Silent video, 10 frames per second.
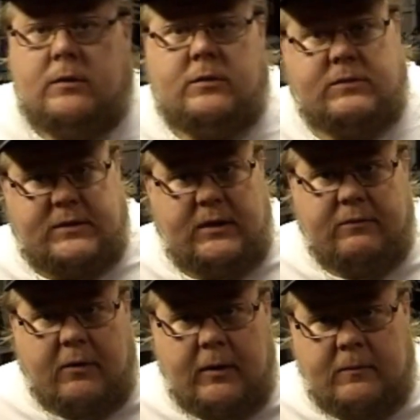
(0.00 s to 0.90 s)
to
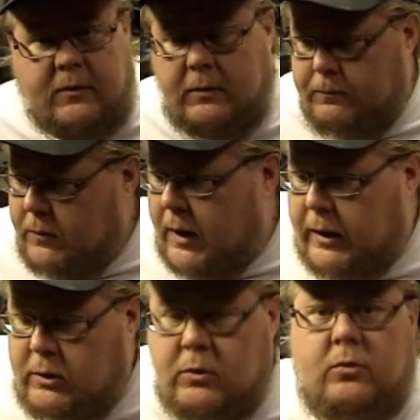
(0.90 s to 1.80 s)
Steve Ramsey,
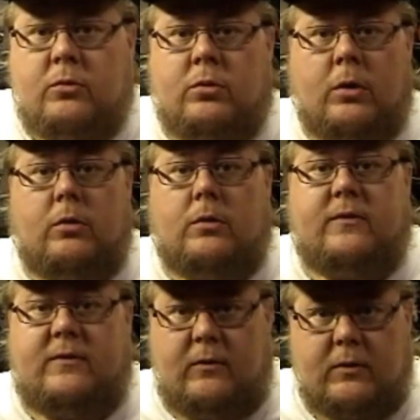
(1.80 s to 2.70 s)
I do
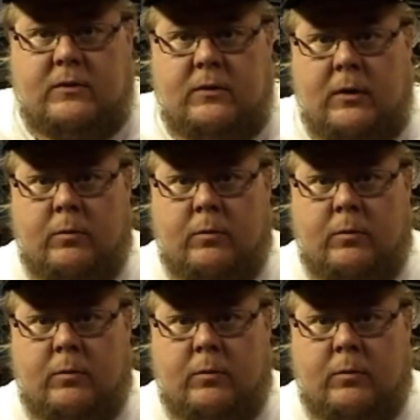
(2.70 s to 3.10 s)
seriously